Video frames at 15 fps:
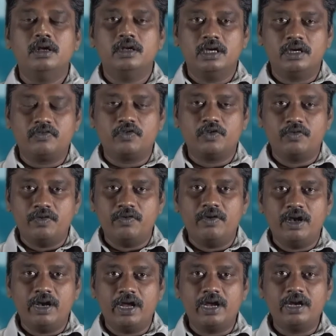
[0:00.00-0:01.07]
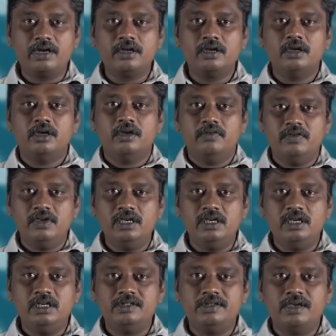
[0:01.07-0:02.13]
Therefore, we will get V
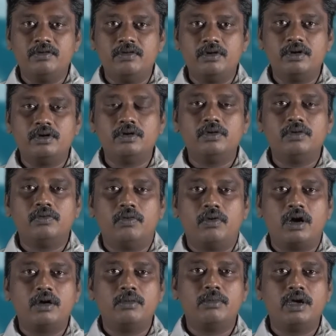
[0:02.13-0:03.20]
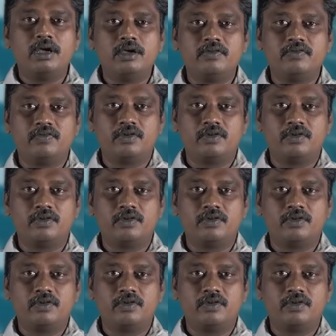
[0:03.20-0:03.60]
is equal to 1 by